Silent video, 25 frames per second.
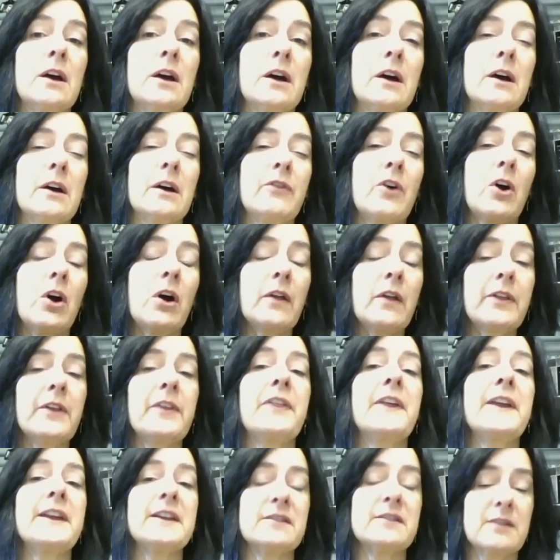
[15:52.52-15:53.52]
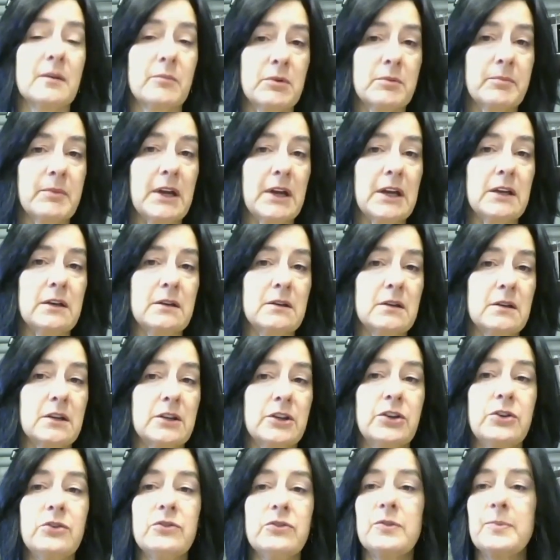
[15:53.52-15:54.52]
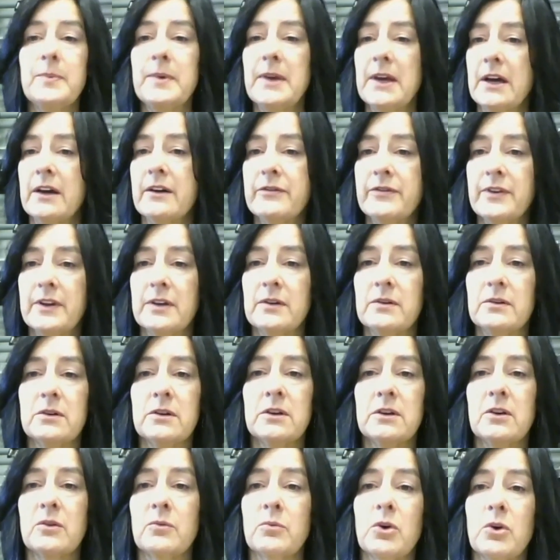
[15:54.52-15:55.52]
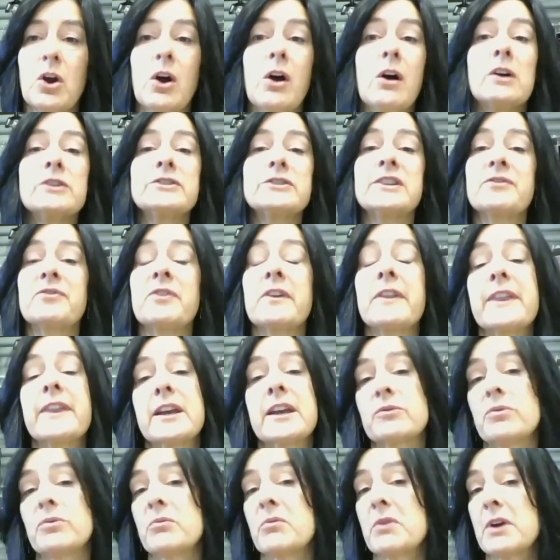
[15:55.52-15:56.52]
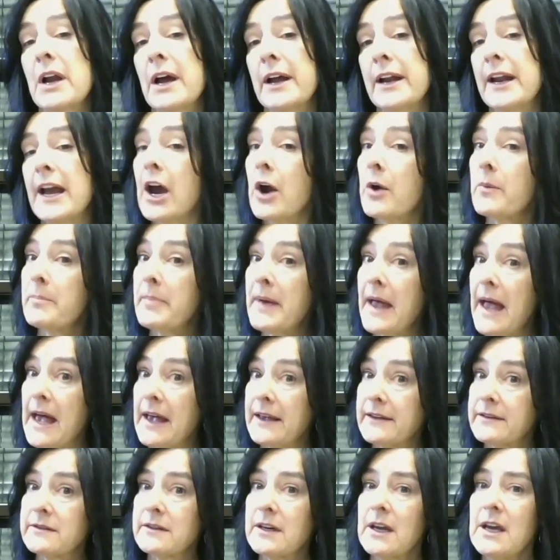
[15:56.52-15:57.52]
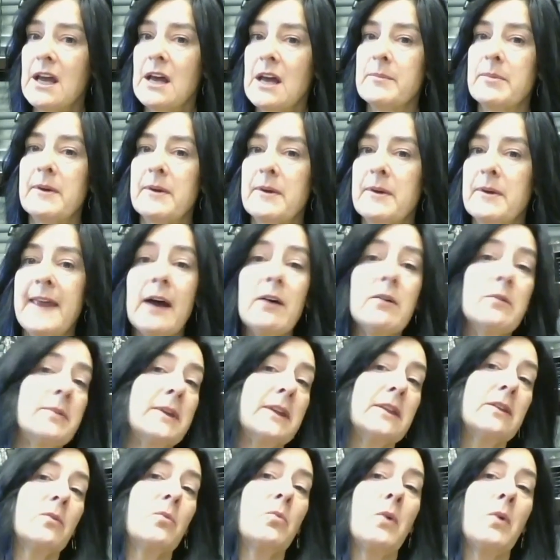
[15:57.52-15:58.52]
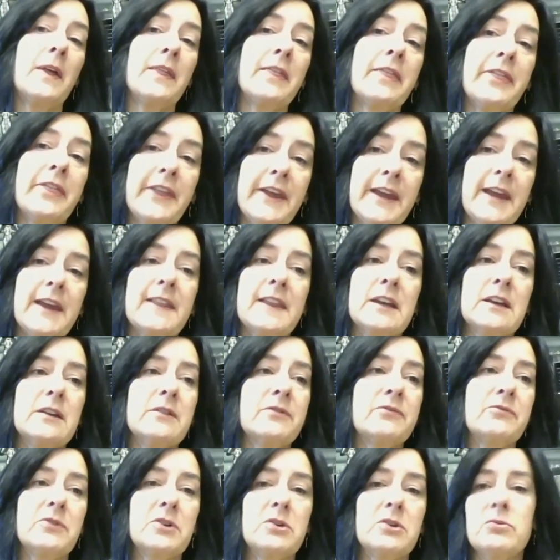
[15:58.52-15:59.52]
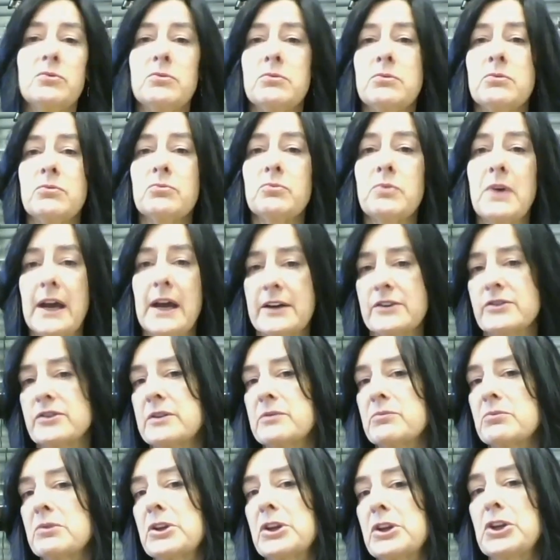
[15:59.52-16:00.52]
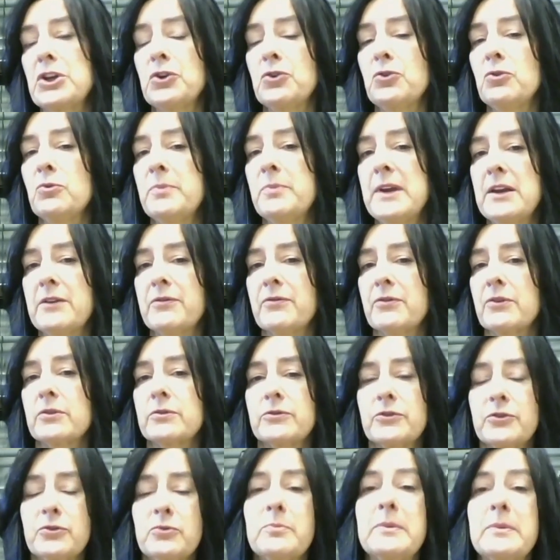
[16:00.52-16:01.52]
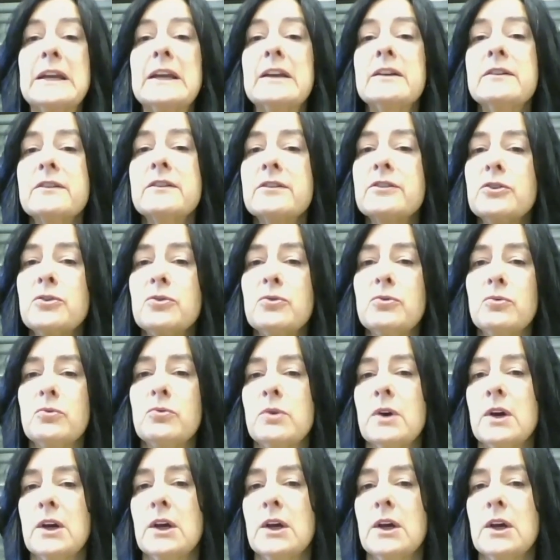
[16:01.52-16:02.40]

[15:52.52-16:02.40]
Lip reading: of all the things someone might accuse me of, and, you know, we're all different things when we're not at our best, but that would be the one thing that if you actually really knew me for 2 minutes, you